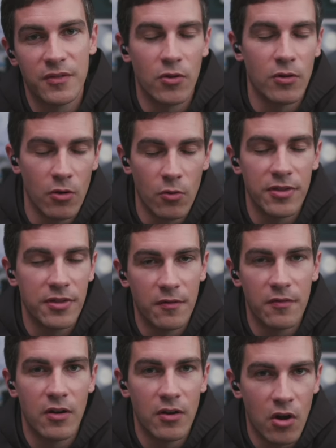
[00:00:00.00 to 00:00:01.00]
or
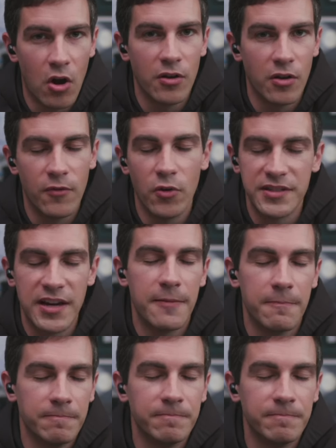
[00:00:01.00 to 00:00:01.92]
with all full time.